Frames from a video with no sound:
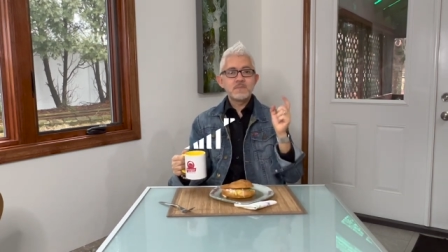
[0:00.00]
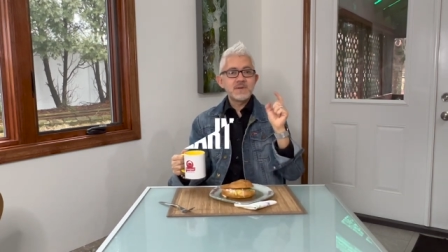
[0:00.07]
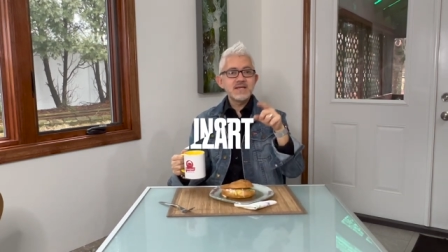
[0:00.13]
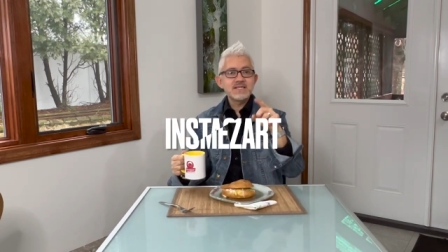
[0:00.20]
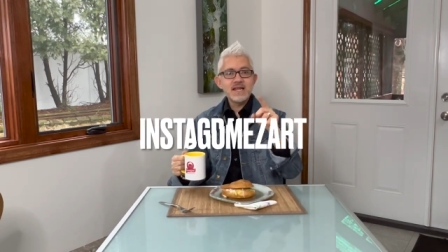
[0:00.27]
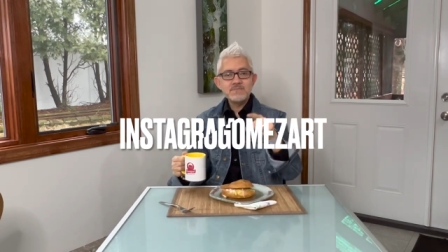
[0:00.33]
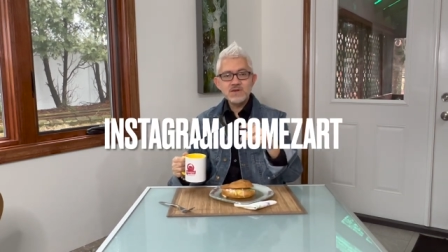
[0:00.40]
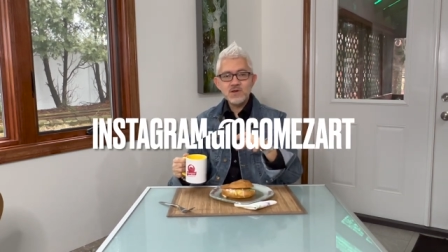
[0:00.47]

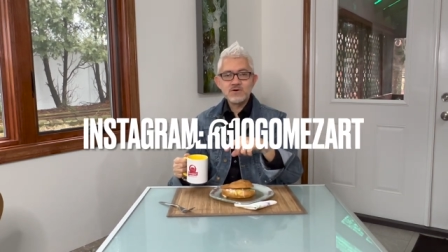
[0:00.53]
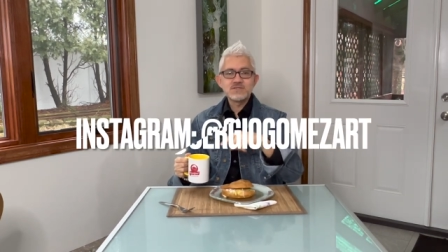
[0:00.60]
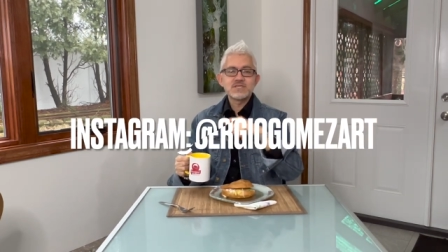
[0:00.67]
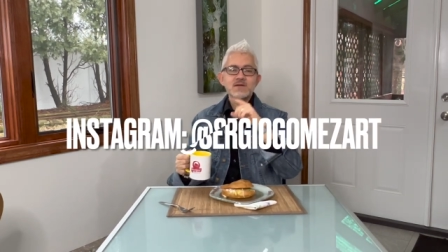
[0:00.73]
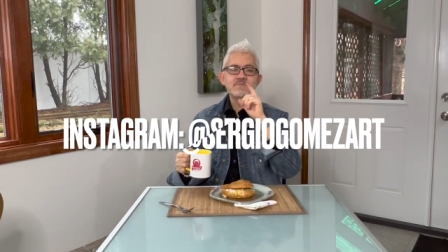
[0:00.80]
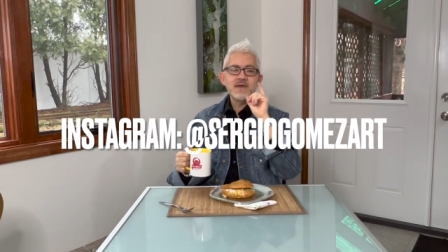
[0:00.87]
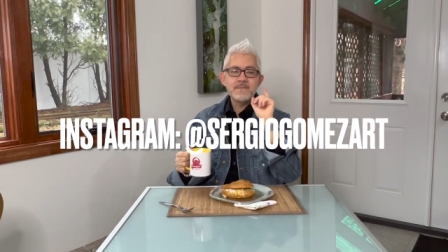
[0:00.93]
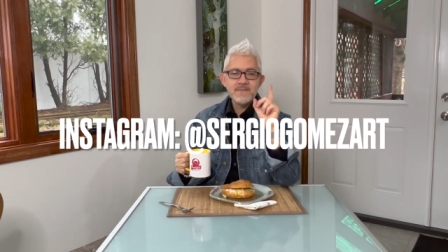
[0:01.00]
please let me know.
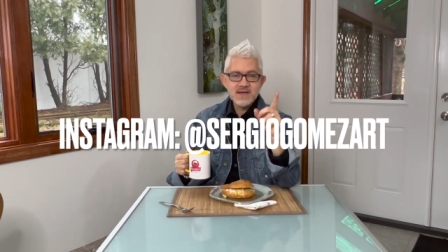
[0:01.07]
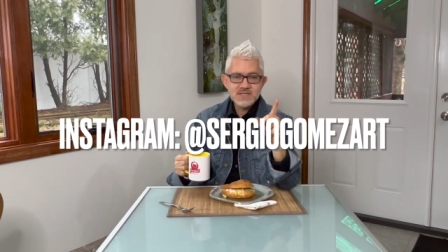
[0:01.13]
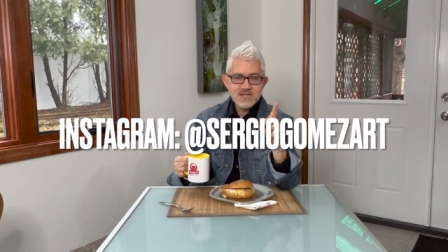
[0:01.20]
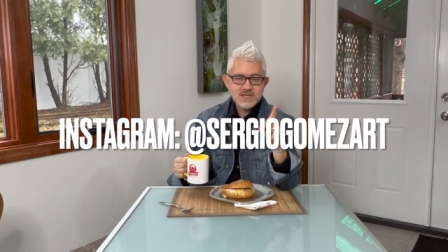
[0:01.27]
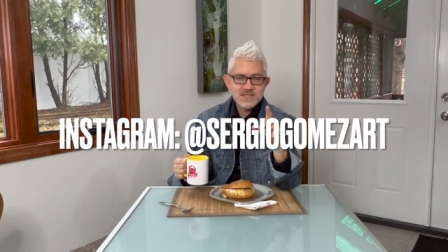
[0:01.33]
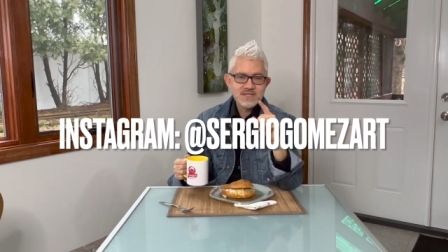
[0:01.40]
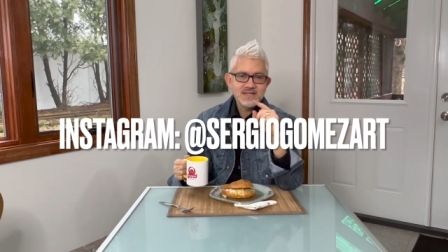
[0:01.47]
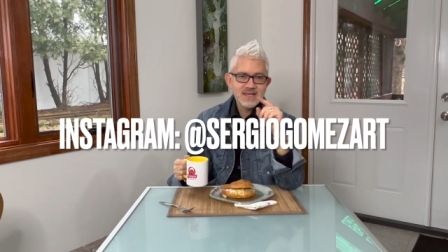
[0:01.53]
Send me a
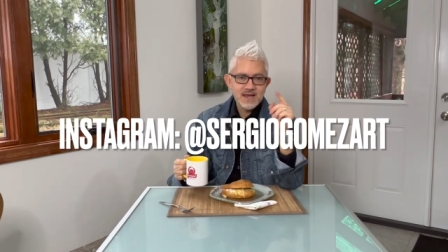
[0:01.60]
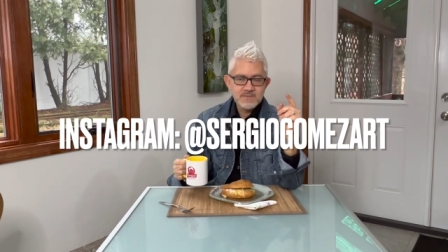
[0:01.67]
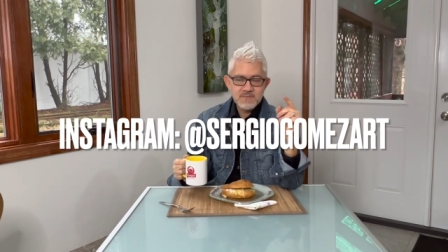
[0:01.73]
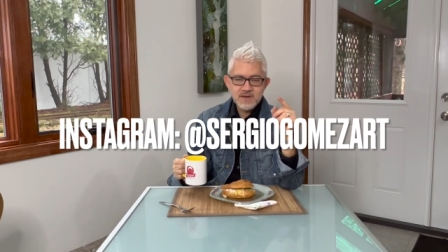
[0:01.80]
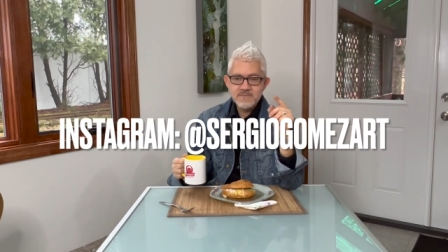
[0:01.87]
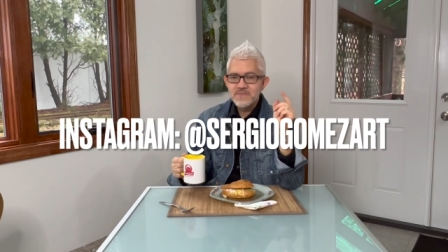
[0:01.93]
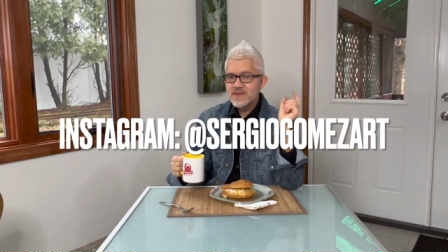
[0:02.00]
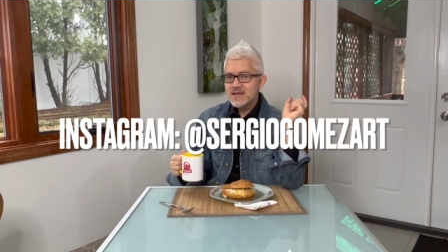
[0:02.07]
message, DM
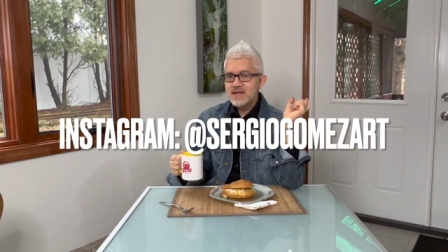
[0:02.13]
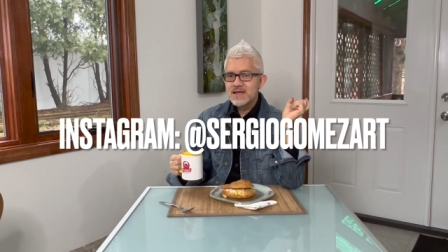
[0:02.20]
me.